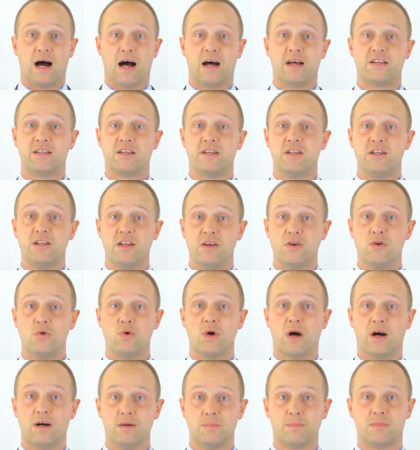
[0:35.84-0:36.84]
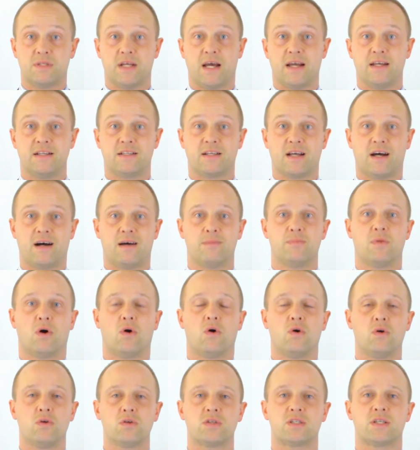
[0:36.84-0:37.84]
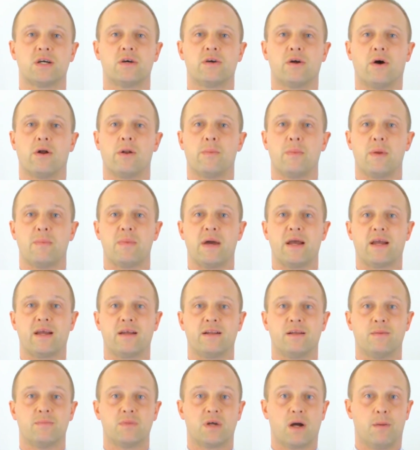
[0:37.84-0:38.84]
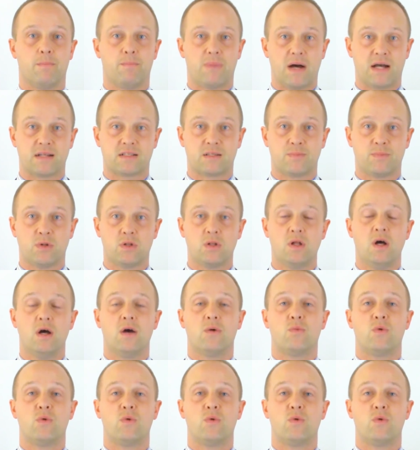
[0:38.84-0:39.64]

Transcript: As a new update, I'm also going to be making them compatible